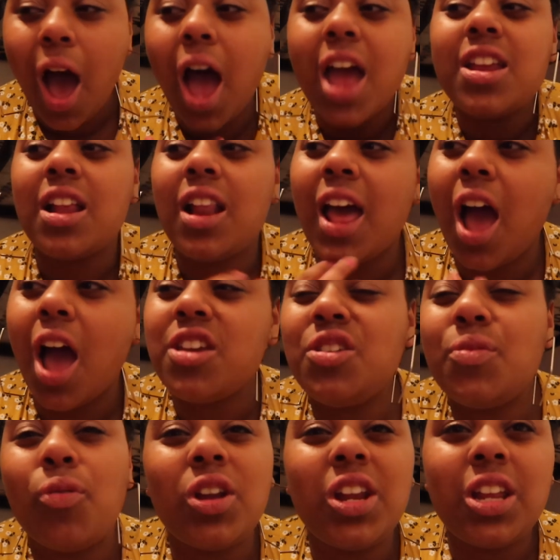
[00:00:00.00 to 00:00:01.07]
I like
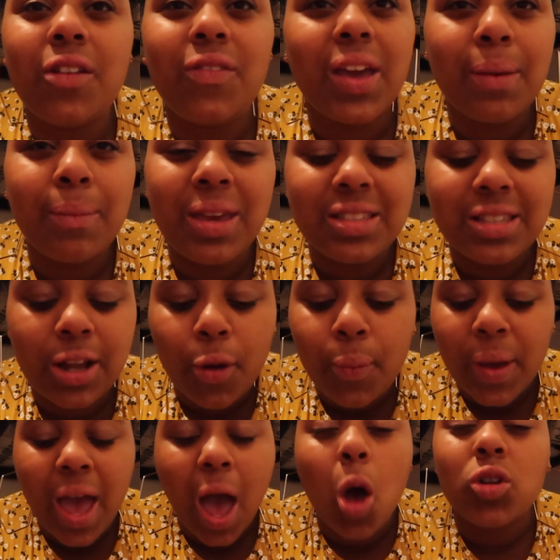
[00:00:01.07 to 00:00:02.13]
you probably don't think it means a lot but it